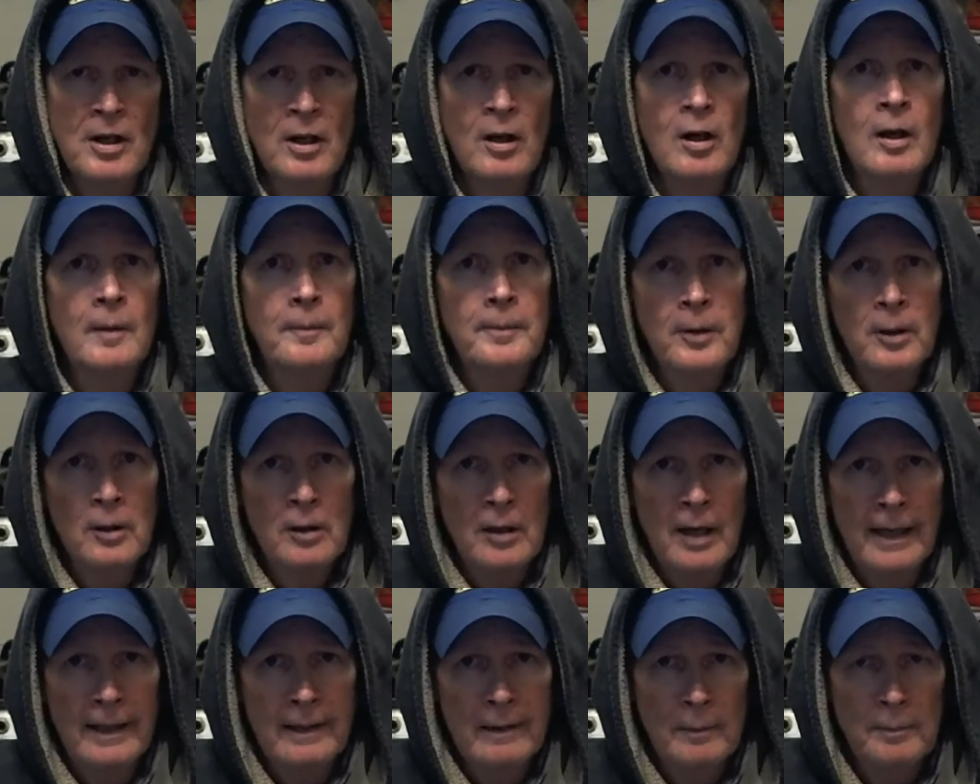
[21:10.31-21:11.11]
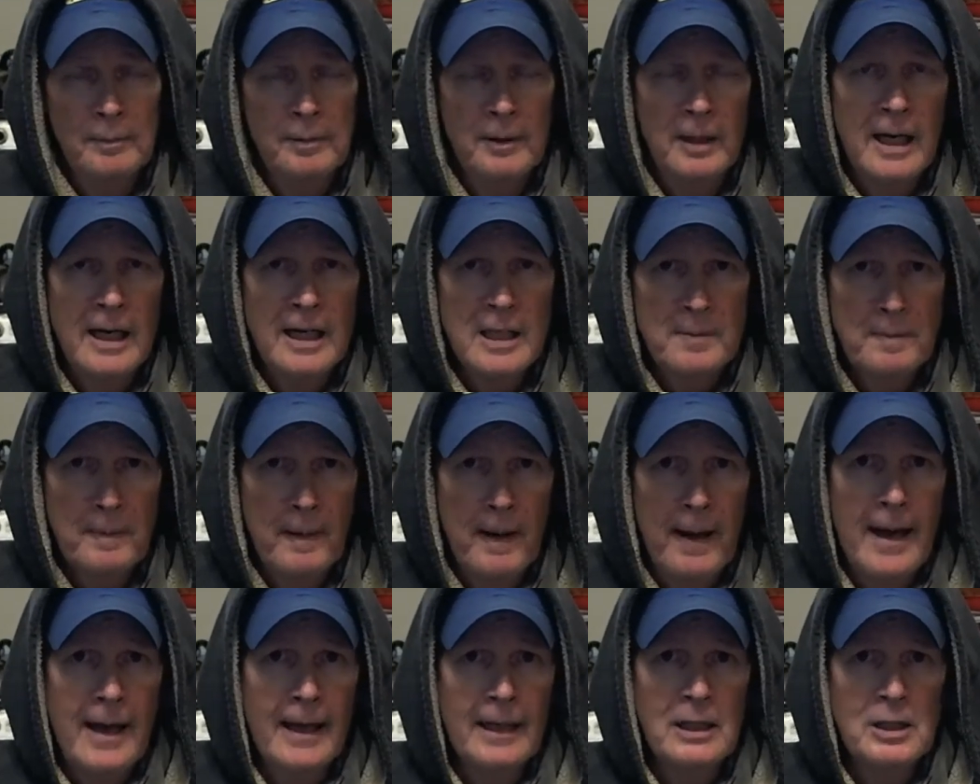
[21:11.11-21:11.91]
I hope you liked the prize
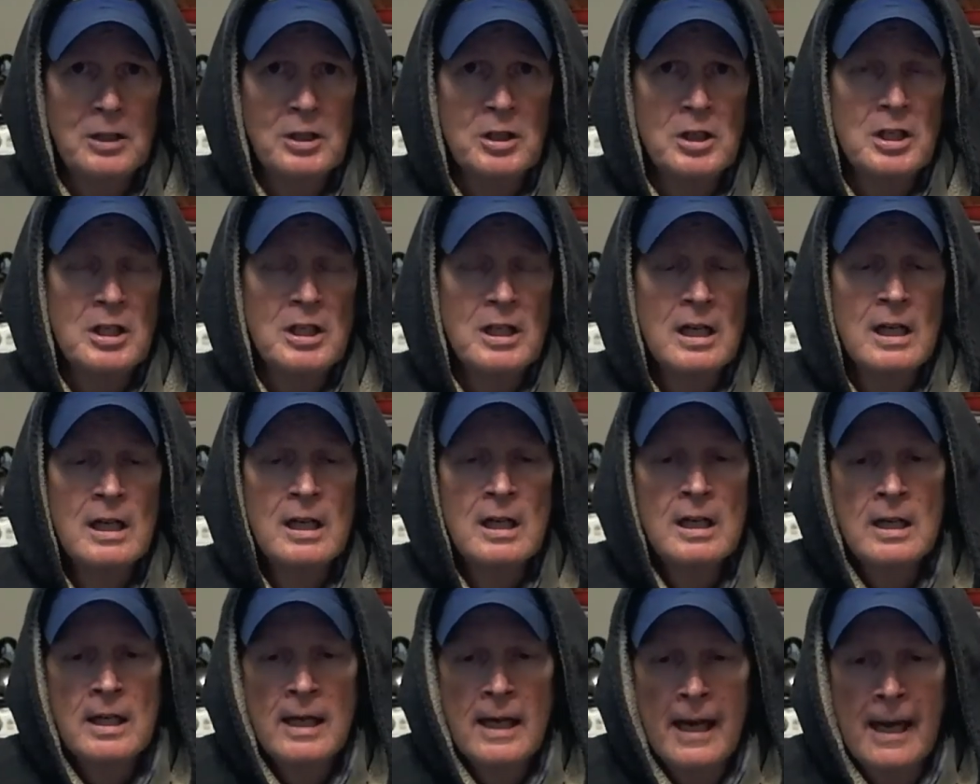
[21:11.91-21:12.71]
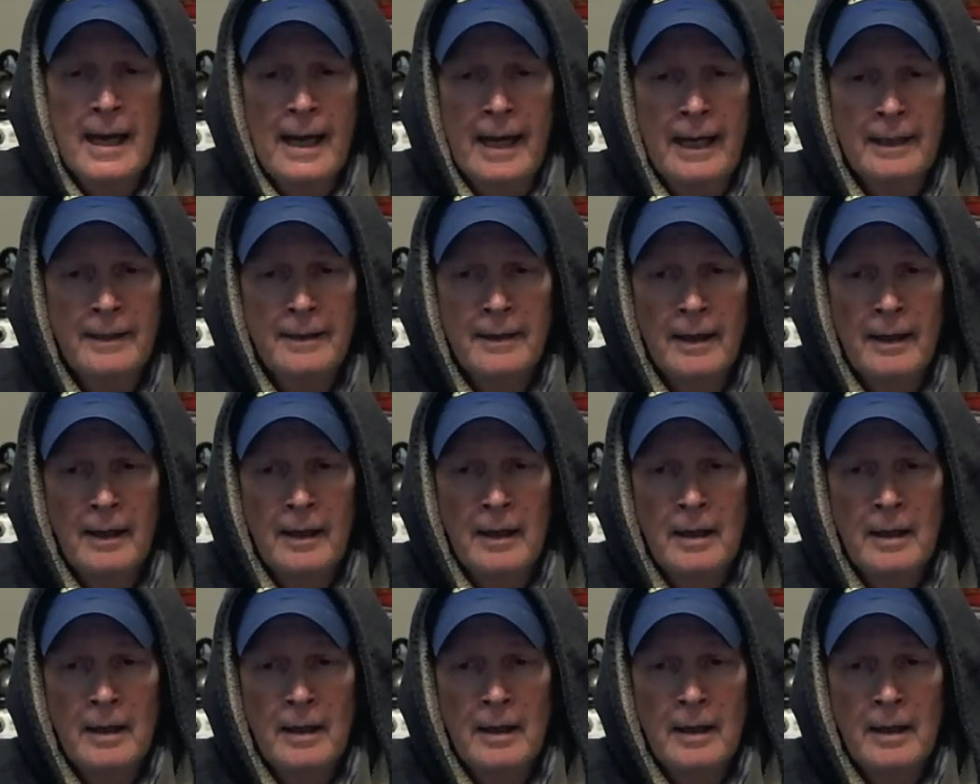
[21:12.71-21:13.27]
packages. And